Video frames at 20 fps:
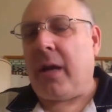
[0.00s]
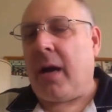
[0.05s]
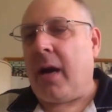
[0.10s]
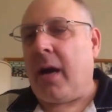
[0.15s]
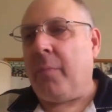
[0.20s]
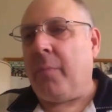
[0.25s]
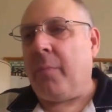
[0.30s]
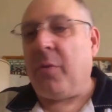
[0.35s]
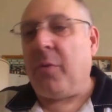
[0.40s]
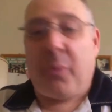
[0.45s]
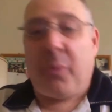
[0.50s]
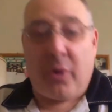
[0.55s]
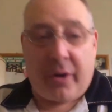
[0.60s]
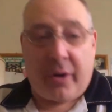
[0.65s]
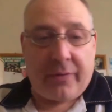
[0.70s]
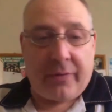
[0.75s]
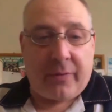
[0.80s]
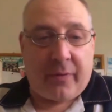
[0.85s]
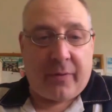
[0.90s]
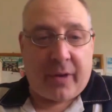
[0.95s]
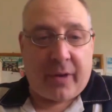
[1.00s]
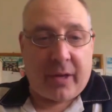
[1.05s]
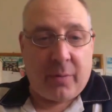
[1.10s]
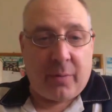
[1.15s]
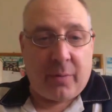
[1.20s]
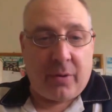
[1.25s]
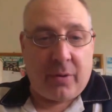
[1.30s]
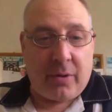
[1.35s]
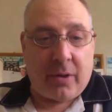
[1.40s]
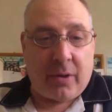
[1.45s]
The book is
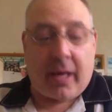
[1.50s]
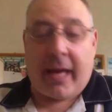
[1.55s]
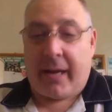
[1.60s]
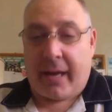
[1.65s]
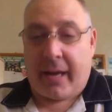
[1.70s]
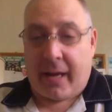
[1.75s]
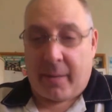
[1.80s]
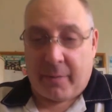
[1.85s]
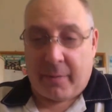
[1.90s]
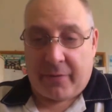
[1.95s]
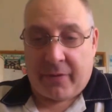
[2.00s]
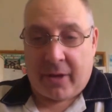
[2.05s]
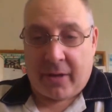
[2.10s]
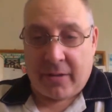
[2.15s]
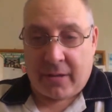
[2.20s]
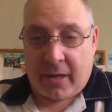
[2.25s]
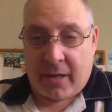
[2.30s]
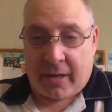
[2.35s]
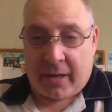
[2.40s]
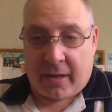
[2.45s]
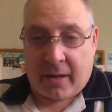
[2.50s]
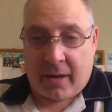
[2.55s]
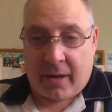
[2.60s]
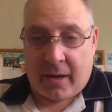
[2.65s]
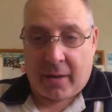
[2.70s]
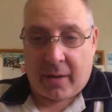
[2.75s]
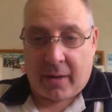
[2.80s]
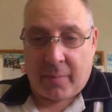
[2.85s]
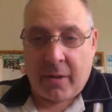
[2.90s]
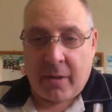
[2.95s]
available at
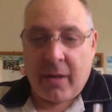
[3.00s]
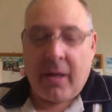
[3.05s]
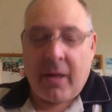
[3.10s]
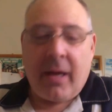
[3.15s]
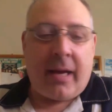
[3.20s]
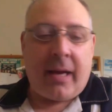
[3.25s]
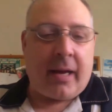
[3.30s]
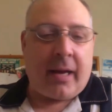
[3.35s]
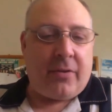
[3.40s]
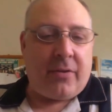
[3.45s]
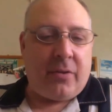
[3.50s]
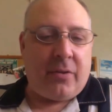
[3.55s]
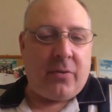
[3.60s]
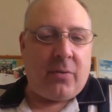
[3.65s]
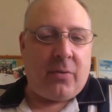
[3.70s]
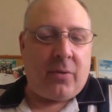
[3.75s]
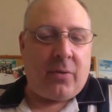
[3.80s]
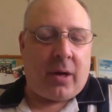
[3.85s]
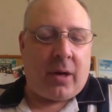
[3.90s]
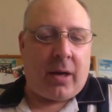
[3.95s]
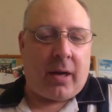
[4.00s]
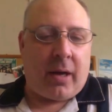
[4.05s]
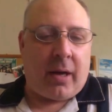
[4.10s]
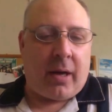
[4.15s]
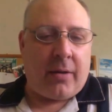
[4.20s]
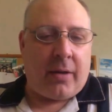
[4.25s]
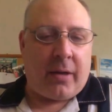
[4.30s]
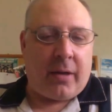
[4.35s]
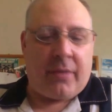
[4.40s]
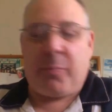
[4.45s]
Amazon.com, and I do.
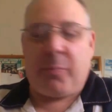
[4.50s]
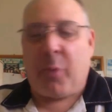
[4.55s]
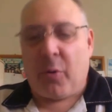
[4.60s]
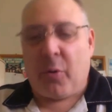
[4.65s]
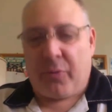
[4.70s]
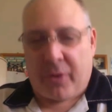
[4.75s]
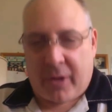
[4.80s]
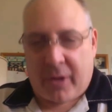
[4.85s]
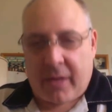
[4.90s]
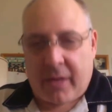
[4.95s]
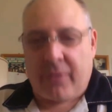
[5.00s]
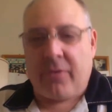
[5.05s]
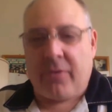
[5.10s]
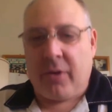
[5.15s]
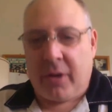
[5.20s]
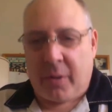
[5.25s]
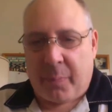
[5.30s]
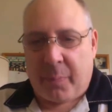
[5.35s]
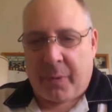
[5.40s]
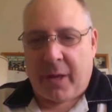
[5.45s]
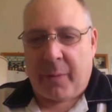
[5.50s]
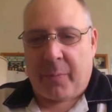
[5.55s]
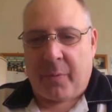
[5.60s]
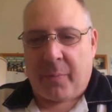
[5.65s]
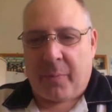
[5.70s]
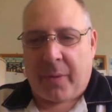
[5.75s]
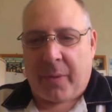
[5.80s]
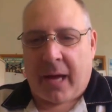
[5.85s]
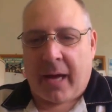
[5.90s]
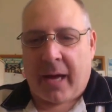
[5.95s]
It's both a Kindle and a
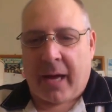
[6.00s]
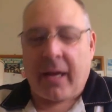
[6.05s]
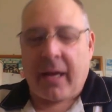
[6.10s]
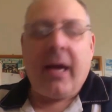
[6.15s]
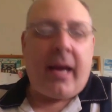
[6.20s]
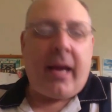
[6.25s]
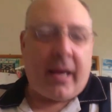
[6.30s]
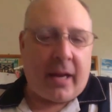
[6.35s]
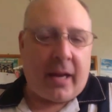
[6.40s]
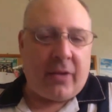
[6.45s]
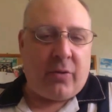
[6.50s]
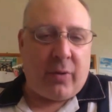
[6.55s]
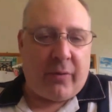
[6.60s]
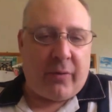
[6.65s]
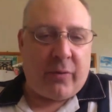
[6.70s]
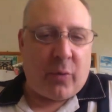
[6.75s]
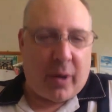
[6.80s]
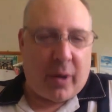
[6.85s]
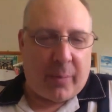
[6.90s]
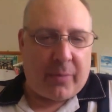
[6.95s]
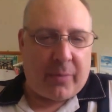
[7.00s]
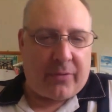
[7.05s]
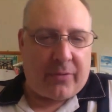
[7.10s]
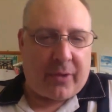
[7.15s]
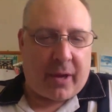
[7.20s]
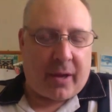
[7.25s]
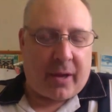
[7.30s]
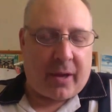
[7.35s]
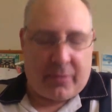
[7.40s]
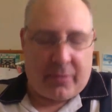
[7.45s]
paperback. And I do have a website.